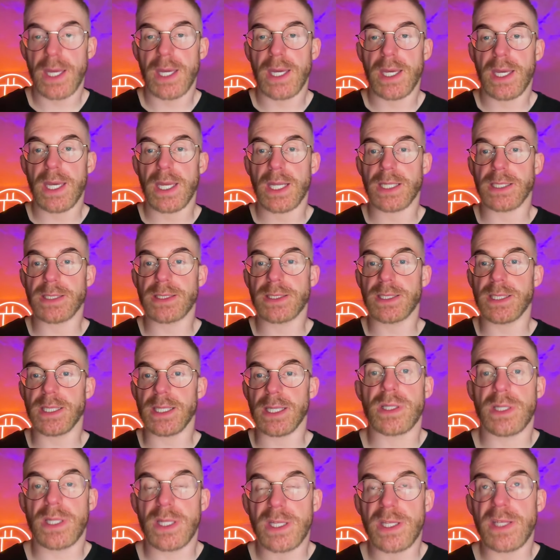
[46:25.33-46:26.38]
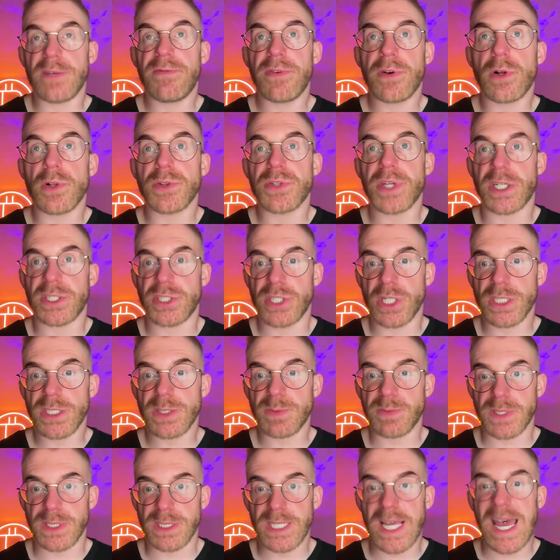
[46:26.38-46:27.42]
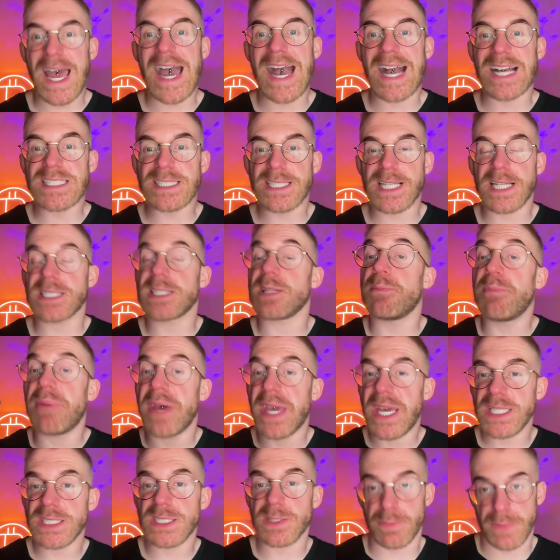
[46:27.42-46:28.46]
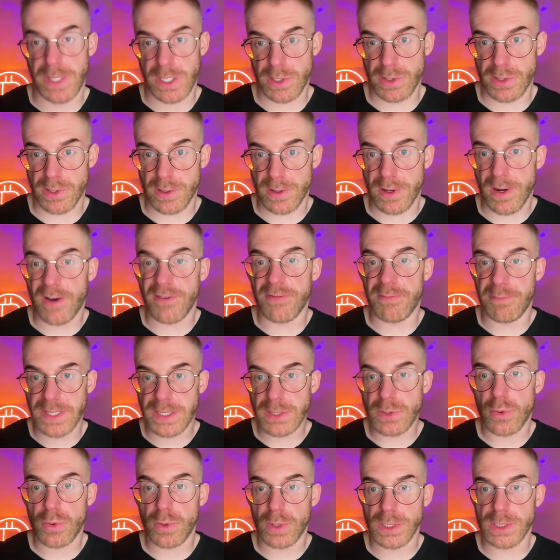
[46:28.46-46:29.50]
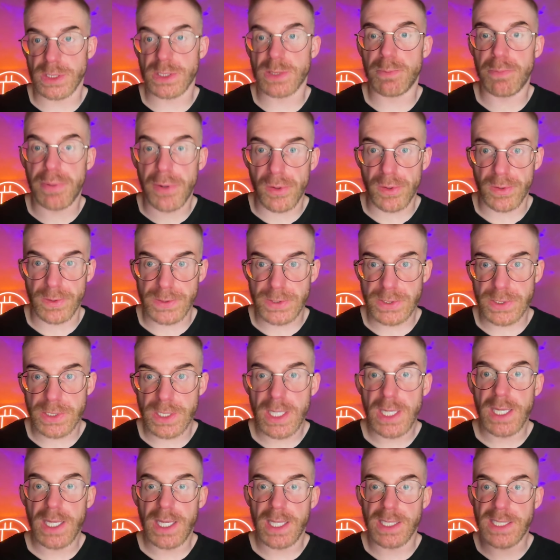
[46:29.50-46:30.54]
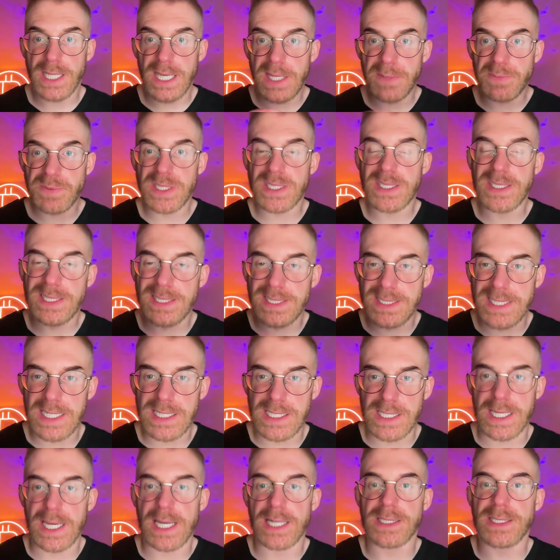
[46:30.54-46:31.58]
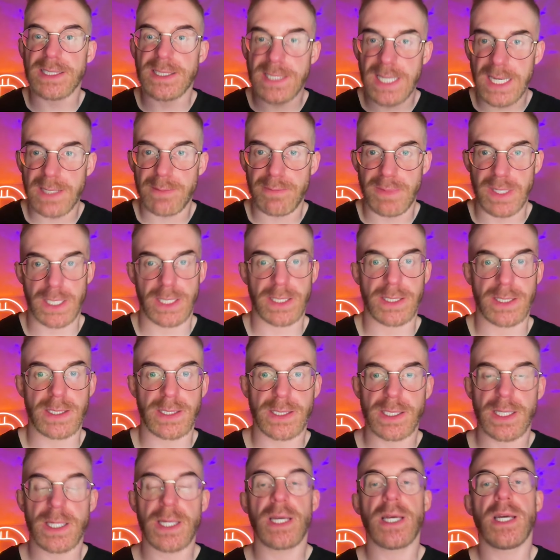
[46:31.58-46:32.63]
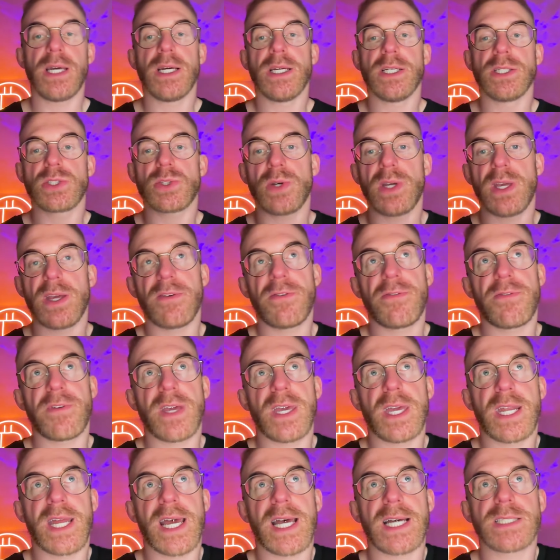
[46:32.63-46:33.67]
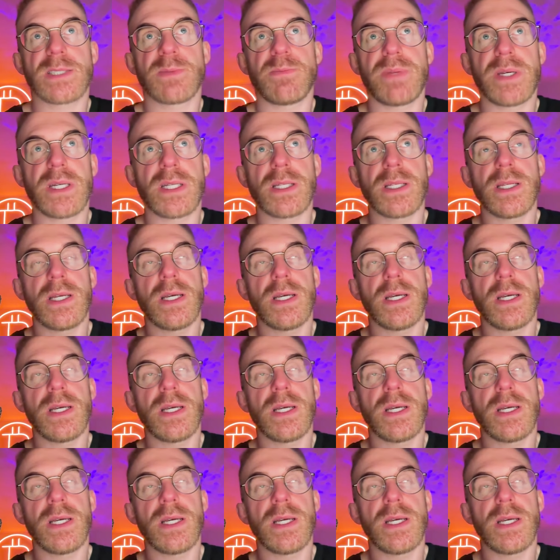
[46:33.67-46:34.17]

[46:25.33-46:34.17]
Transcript: It is the, the difficulty adjustment acts like the pacemaker of Bitcoin's pulse. It keeps it steady at ten minutes. So if it has been,